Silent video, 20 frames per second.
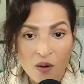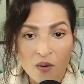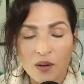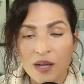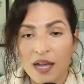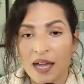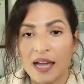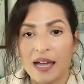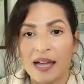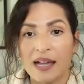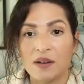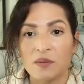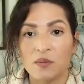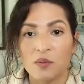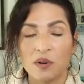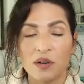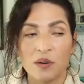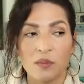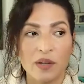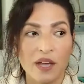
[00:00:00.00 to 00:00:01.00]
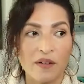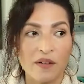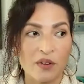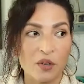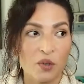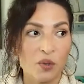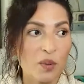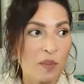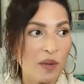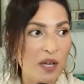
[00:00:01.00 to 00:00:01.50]
And we're, we have a
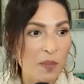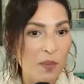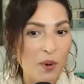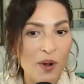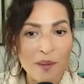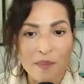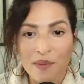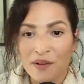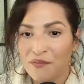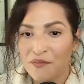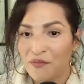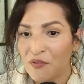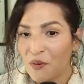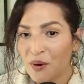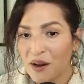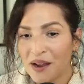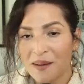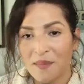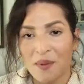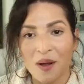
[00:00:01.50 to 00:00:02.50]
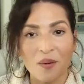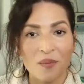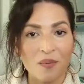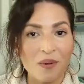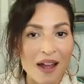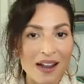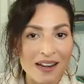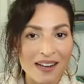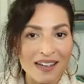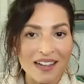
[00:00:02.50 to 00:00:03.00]
grooming appointment for him
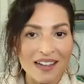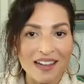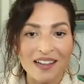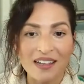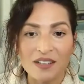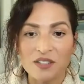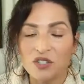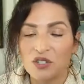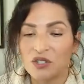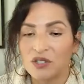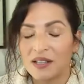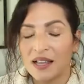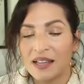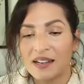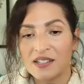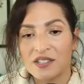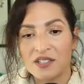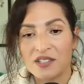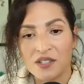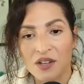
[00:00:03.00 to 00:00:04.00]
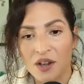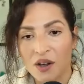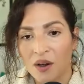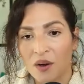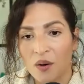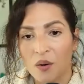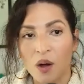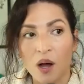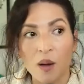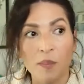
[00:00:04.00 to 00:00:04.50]
already. Just let us
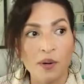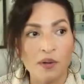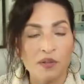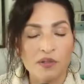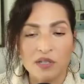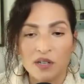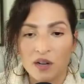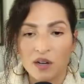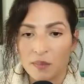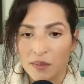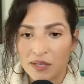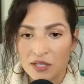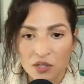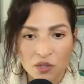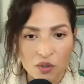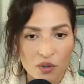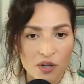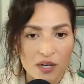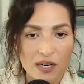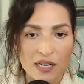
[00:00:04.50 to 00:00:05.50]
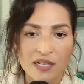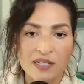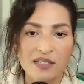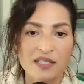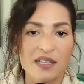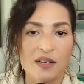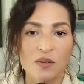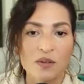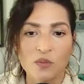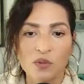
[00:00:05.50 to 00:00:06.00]
know. I'll post it on my
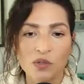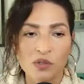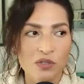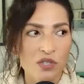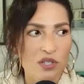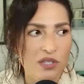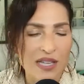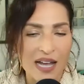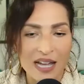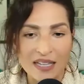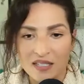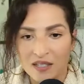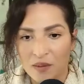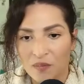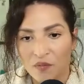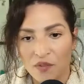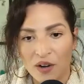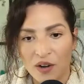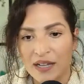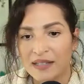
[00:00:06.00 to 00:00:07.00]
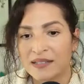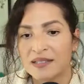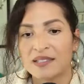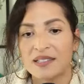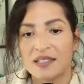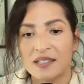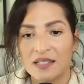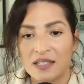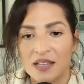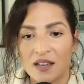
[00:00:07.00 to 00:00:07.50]
stories and we'll just ask some friends
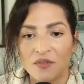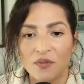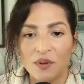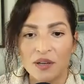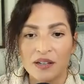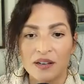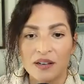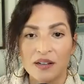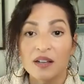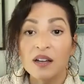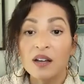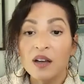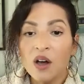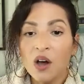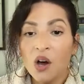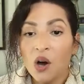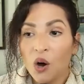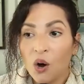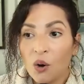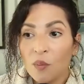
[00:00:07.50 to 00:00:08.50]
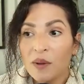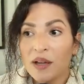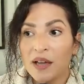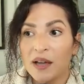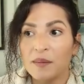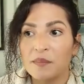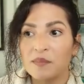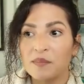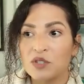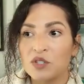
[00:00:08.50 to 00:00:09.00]
to see if we can home
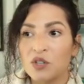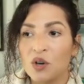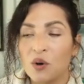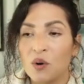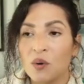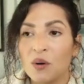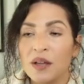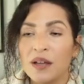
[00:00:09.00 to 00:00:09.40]
him. So,